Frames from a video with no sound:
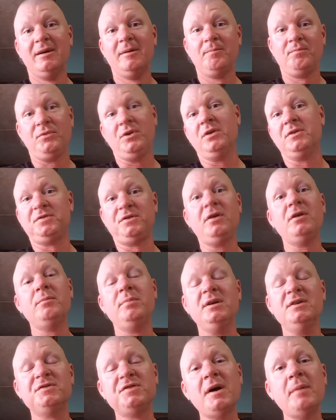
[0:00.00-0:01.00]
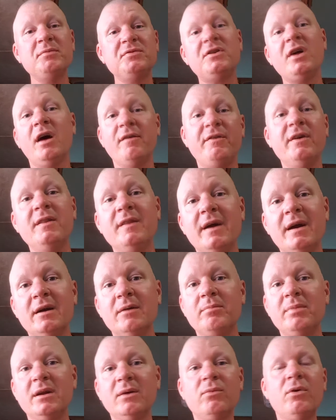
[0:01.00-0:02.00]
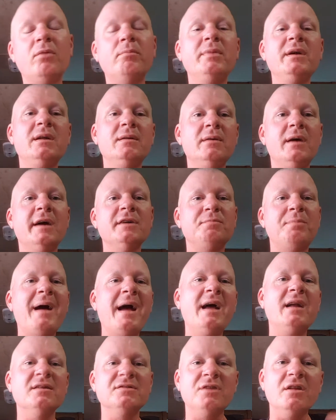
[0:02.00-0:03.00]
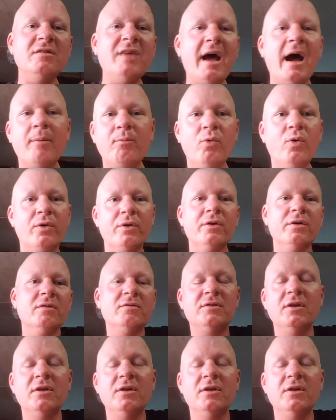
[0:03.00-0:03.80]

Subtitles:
There'll still be some stuff in there, but it won't be as bad as the tap water.